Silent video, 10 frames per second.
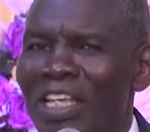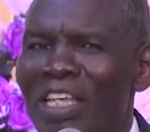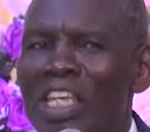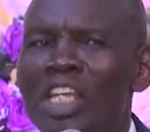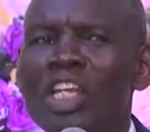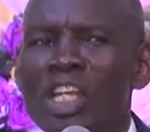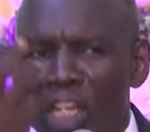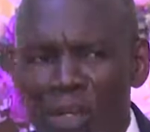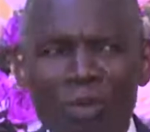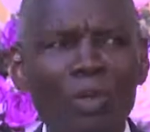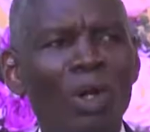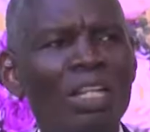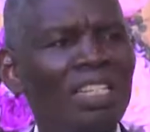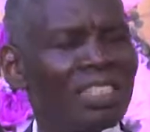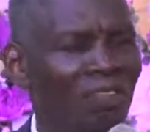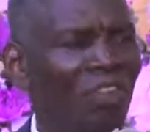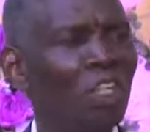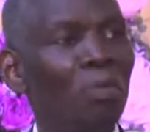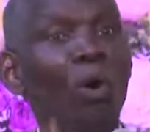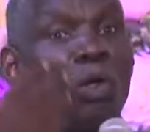he knew God has given
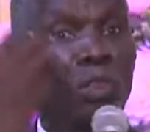him